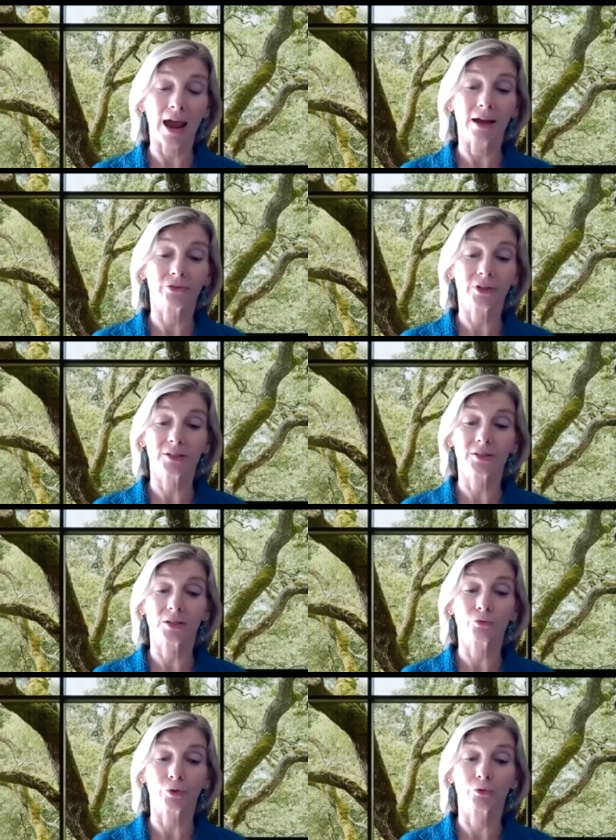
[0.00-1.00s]

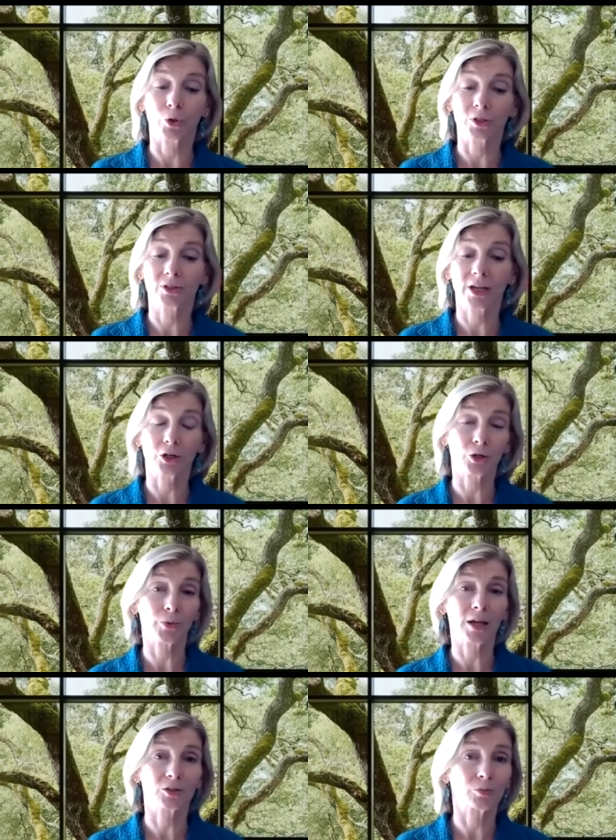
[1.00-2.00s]
advocacy for forest tenure
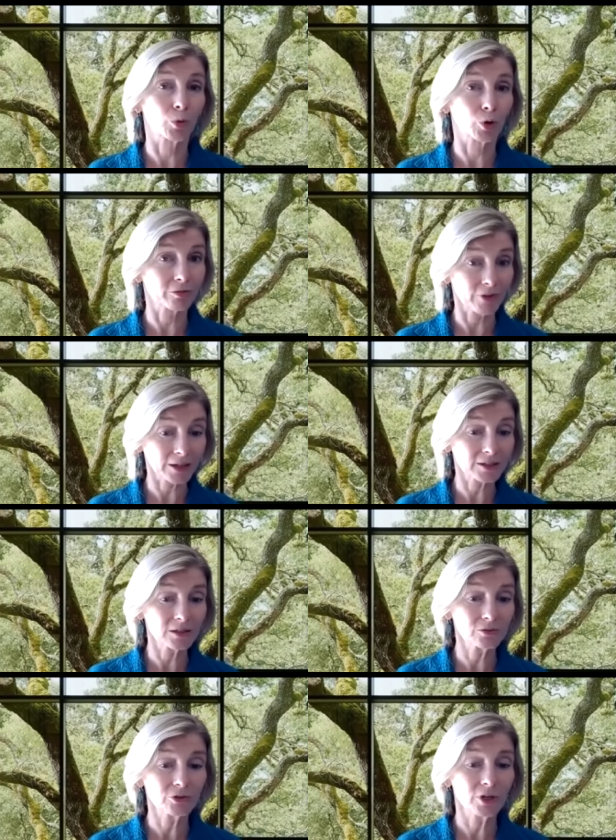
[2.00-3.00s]
rights more
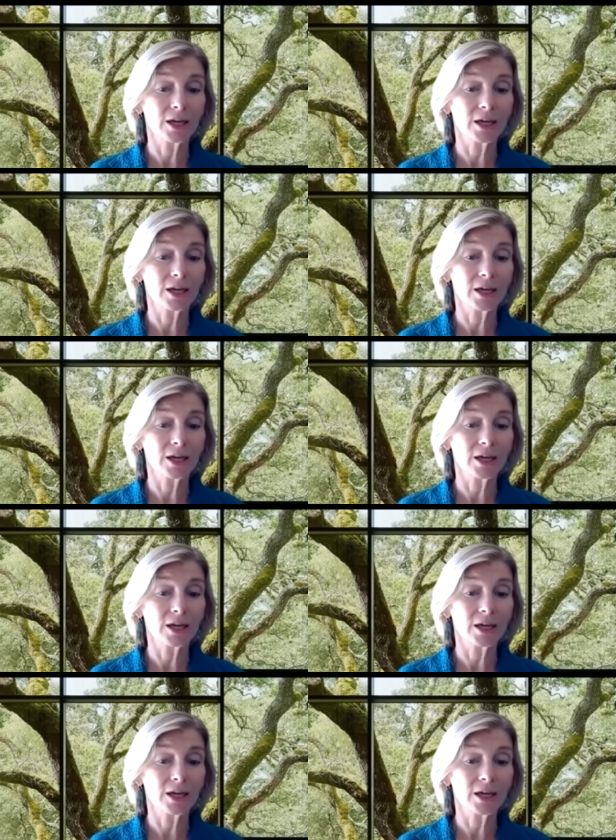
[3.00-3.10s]
effective,